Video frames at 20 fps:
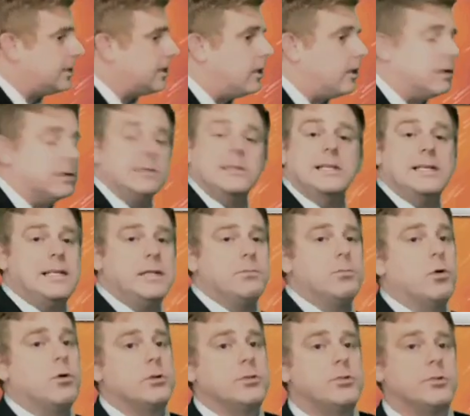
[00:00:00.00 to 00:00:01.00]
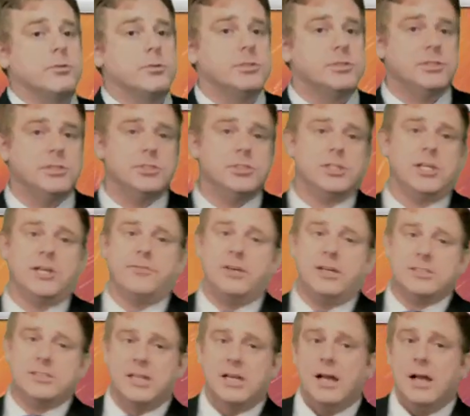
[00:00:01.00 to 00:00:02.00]
are leaning more towards the
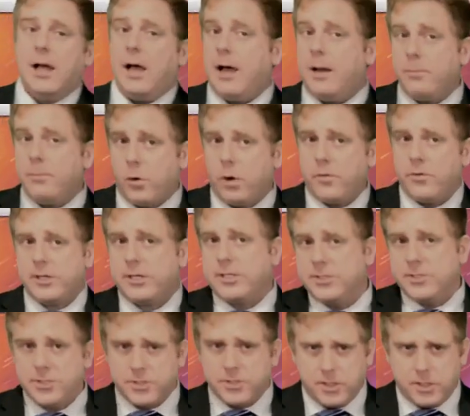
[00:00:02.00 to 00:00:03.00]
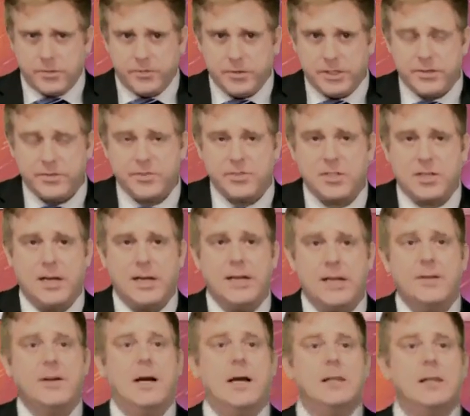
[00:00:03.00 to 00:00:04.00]
GFS on more of a conservative
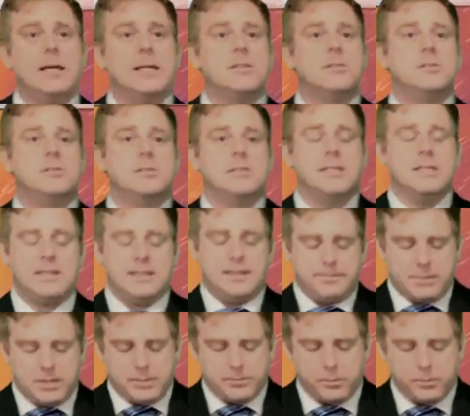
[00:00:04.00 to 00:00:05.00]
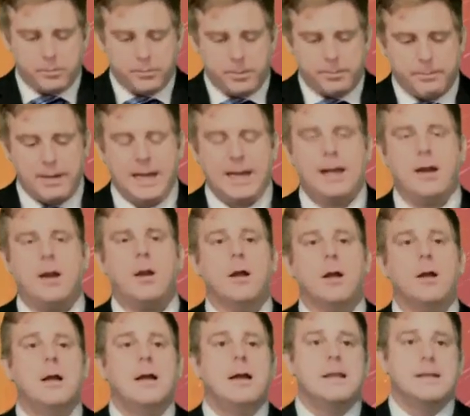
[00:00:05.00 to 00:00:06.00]
side. I like to let people
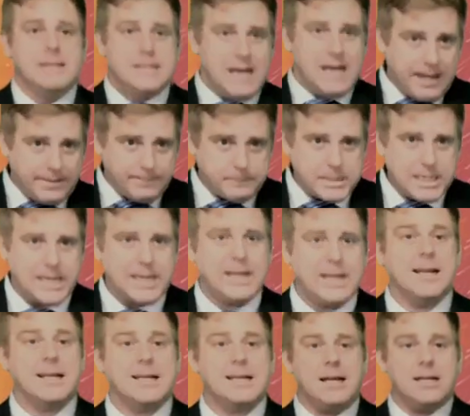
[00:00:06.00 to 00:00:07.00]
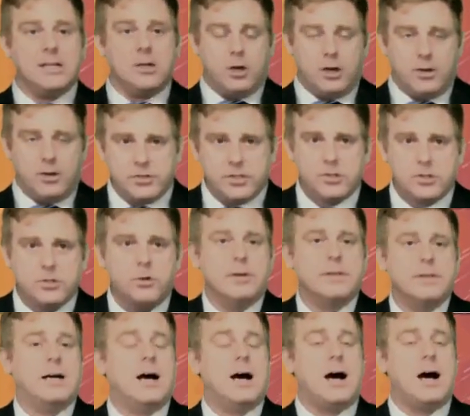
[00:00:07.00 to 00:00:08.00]
prepare, not panic. I often go
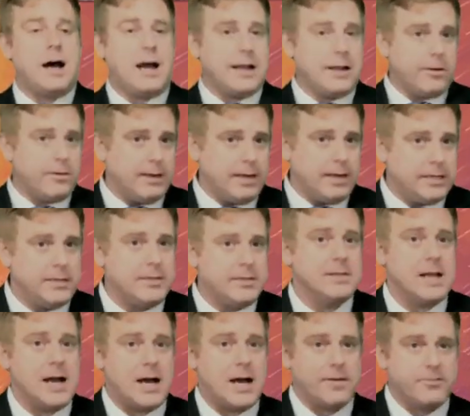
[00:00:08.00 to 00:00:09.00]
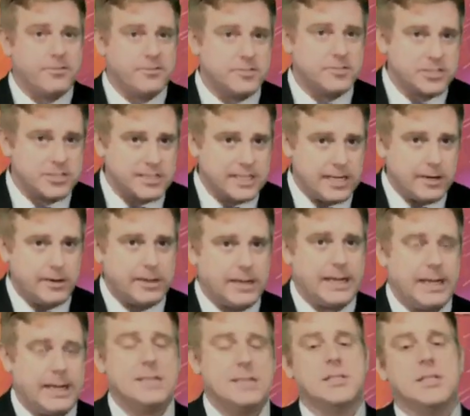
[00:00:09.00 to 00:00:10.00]
on the higher end, not for scare
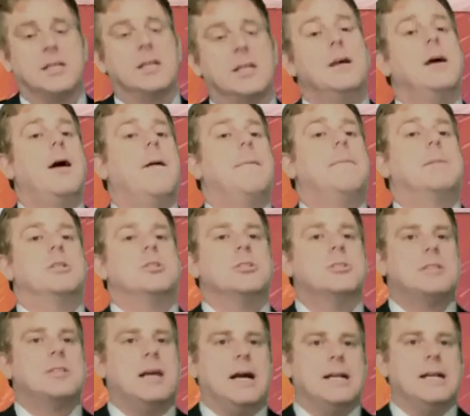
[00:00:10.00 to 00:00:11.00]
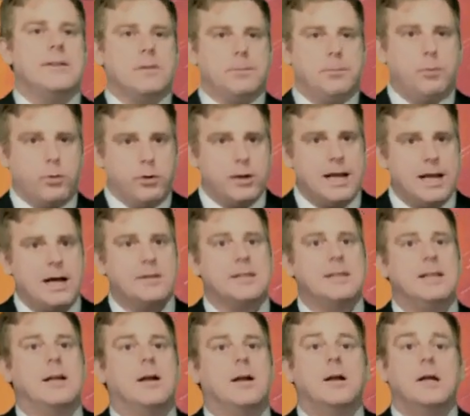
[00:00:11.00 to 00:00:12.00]
casting, but just kind of to put
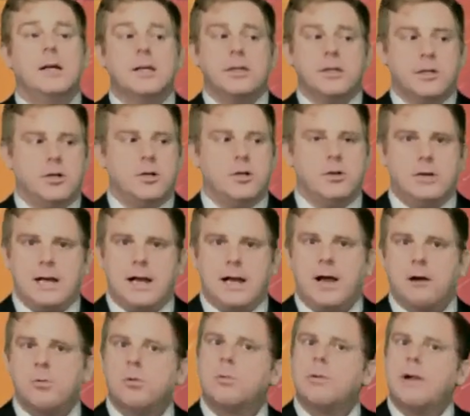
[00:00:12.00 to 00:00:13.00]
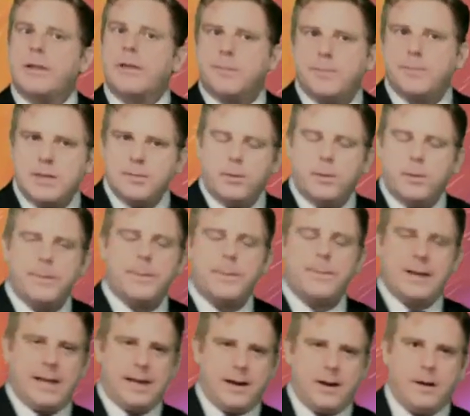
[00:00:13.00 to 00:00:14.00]
out there, I would rather people
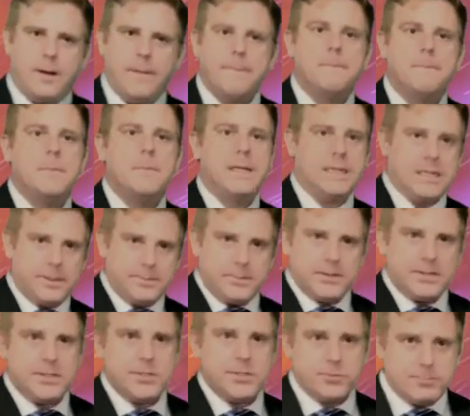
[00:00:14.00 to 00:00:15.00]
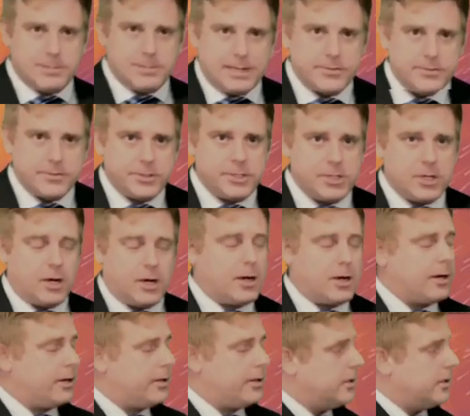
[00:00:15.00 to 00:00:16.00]
prepare, pick up things around their
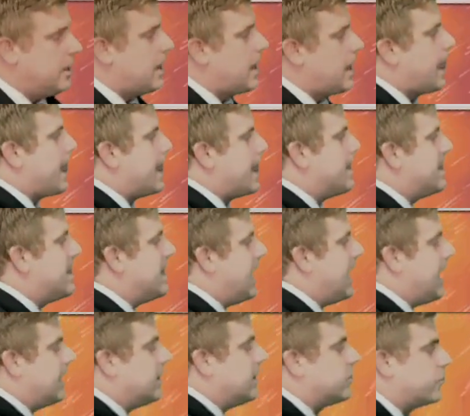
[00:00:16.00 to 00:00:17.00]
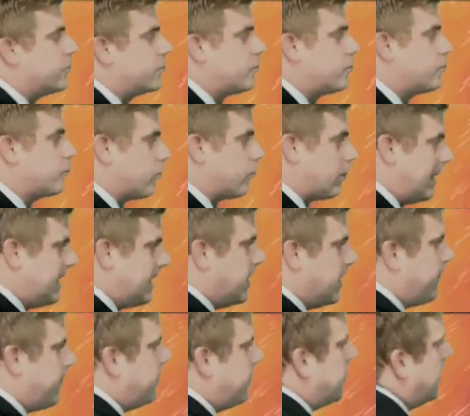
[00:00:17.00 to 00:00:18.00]
yard than straight
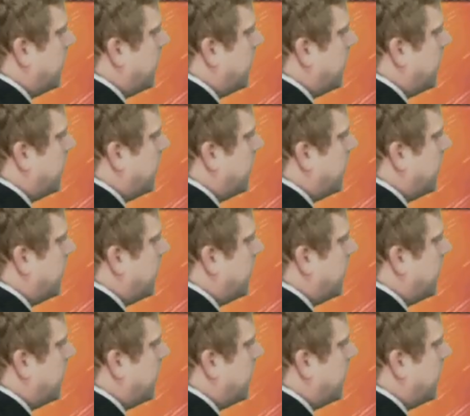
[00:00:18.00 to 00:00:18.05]
up